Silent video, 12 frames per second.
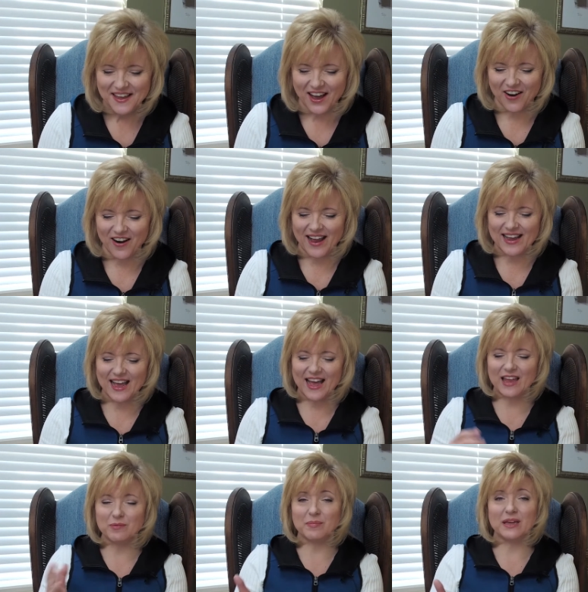All right,
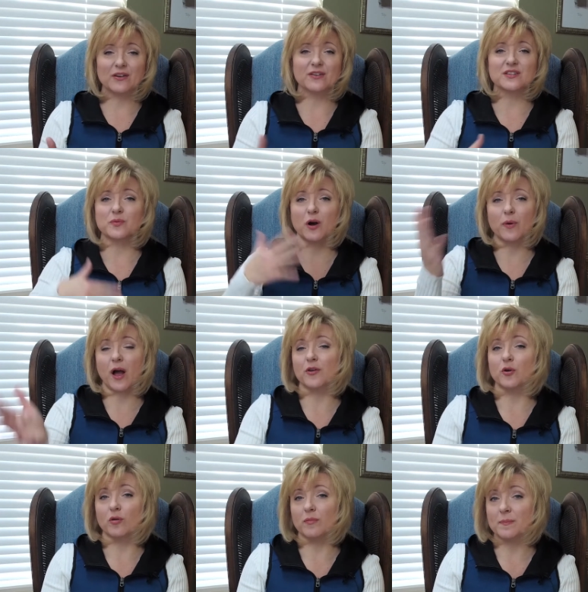and meals. Well, we all
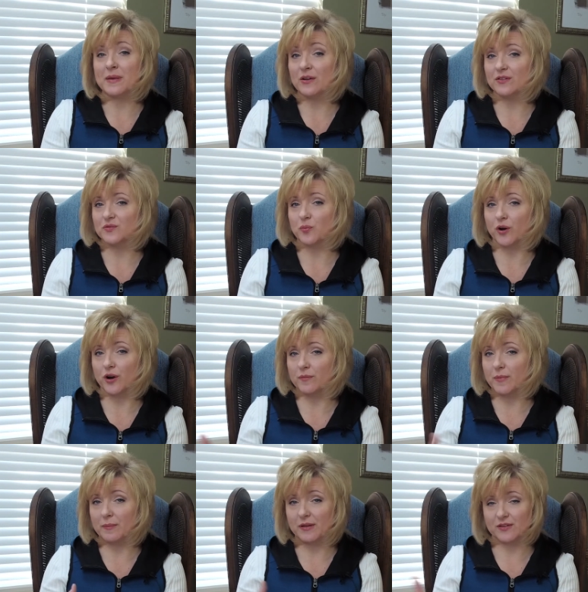know what my meals were.
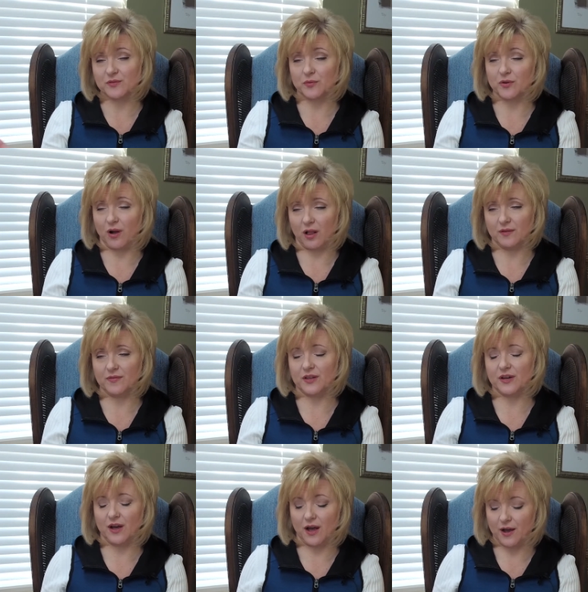My meals were all of
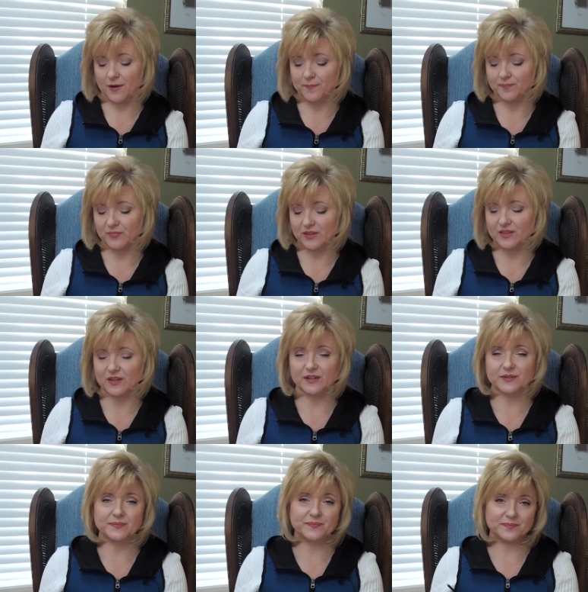the um,
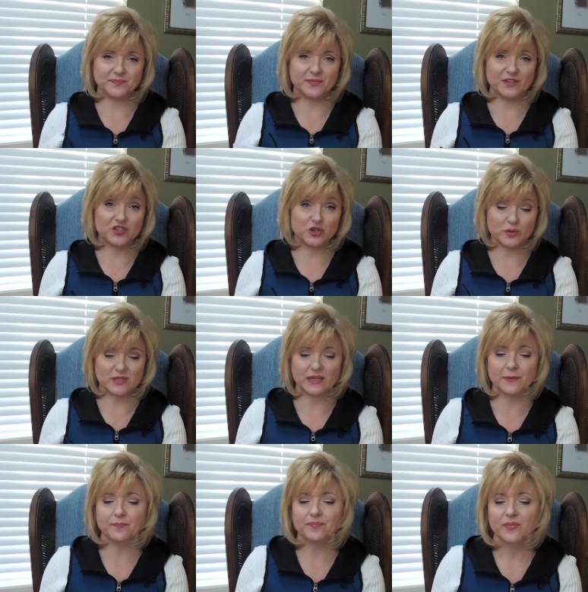the the
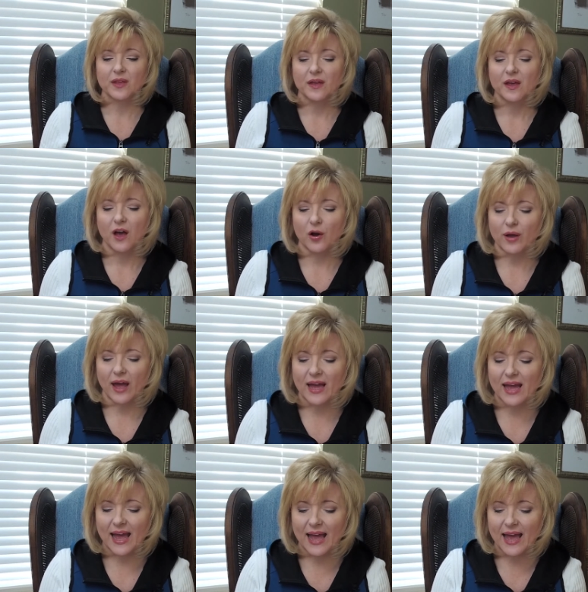juicing.
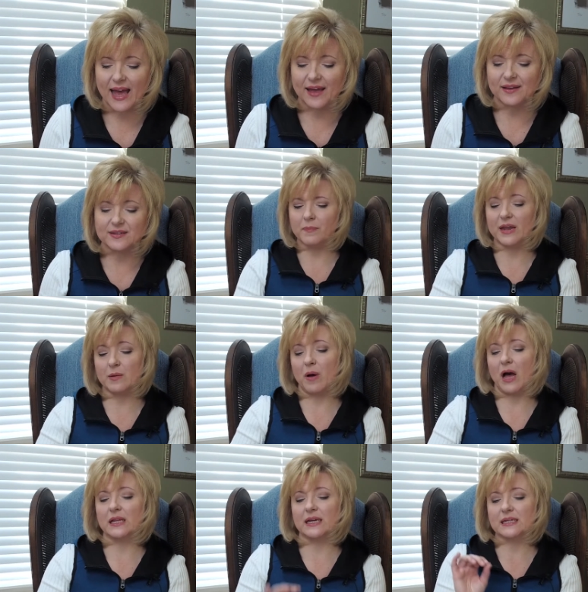Okay, and
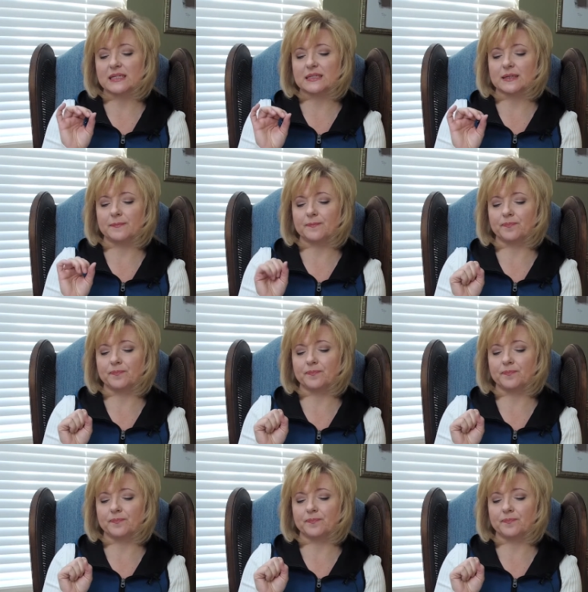metabolics.